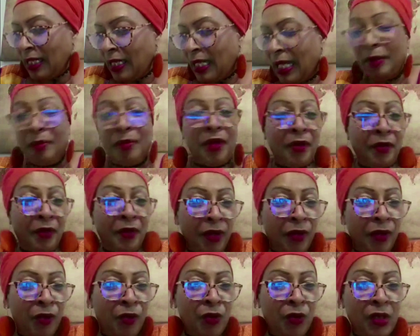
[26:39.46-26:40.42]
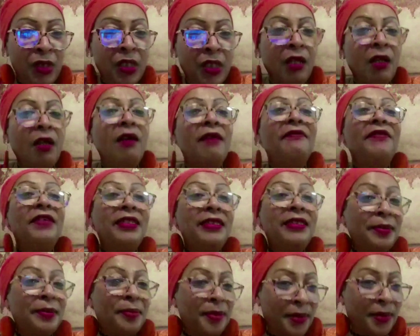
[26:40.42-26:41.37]
in Liberia, we would say
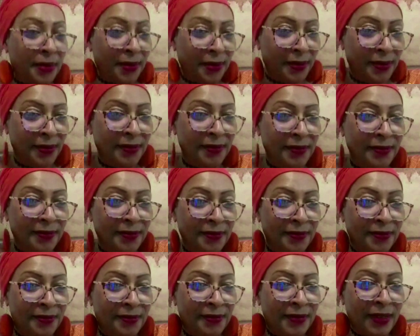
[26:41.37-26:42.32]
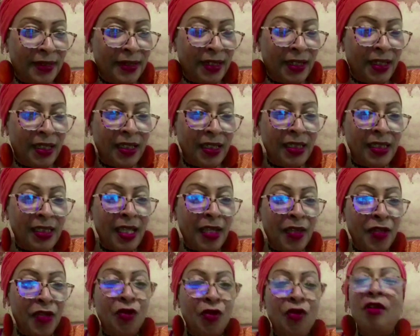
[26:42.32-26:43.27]
comfortable. They
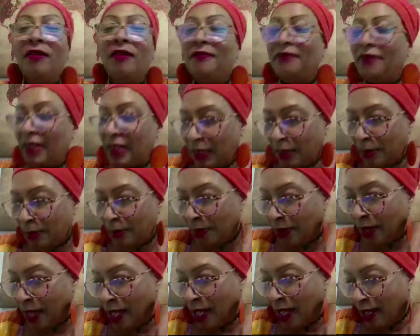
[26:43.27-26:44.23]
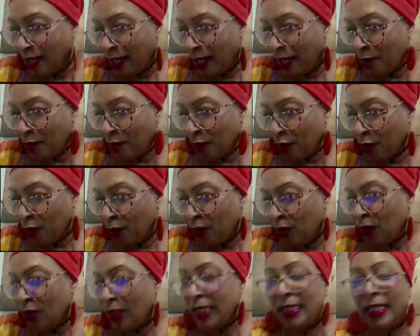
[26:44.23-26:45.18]
said you're comfortable. And we
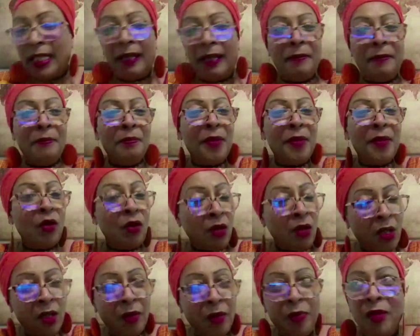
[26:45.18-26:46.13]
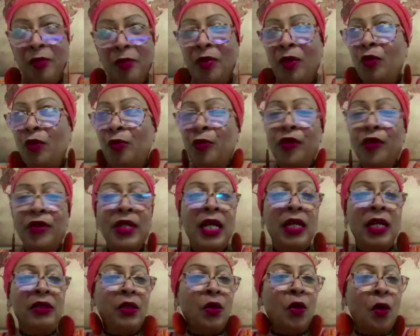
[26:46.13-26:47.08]
used to say milk. People would
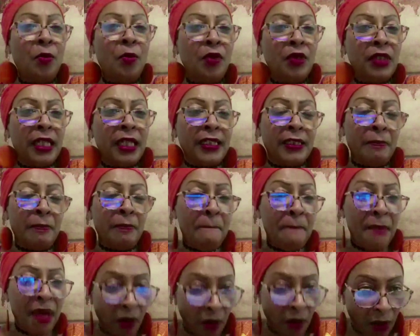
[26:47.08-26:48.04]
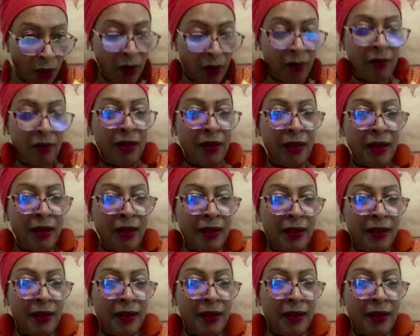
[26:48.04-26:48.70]
pronounce it almost as milk,